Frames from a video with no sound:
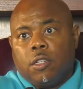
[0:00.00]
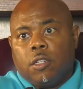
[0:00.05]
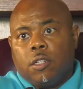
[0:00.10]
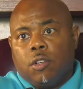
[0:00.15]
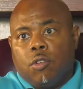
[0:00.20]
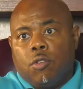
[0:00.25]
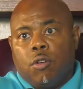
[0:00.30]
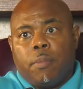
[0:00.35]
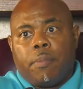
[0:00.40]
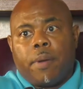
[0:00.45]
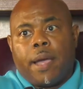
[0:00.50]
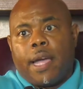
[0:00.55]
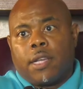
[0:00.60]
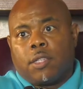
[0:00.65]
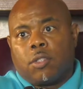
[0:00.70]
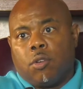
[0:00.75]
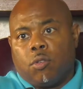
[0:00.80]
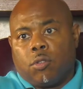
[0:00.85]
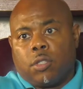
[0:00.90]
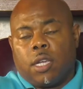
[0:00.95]
going
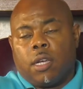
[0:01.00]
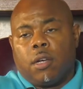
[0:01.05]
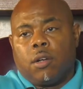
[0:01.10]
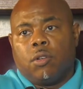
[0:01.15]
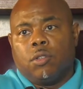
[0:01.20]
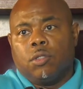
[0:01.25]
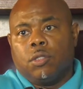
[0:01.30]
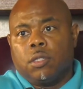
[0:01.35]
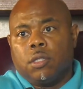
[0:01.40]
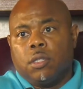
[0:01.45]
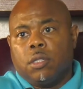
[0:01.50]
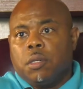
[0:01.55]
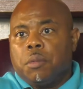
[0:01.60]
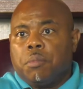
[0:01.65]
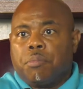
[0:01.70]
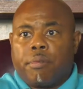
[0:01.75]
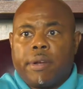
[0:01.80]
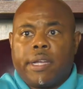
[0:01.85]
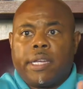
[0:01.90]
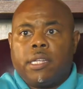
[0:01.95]
past hotels,
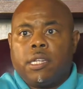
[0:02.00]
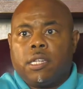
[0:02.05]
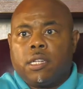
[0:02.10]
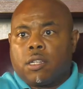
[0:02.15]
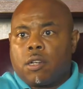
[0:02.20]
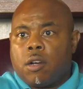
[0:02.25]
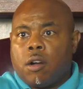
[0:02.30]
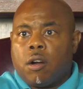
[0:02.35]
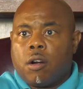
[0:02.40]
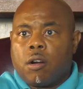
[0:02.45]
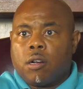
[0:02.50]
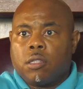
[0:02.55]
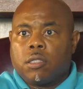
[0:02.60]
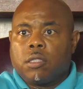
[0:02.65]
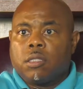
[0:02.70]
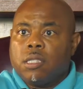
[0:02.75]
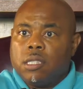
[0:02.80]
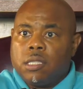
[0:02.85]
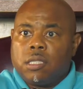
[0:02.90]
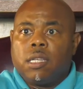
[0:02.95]
breaking into cars
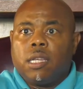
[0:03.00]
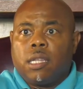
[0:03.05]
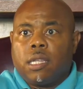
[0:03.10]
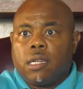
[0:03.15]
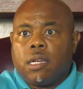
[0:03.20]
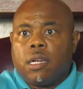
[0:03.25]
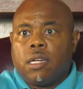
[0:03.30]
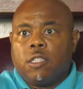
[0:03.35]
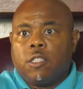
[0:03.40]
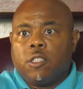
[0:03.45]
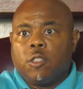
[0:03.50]
and stealing guns.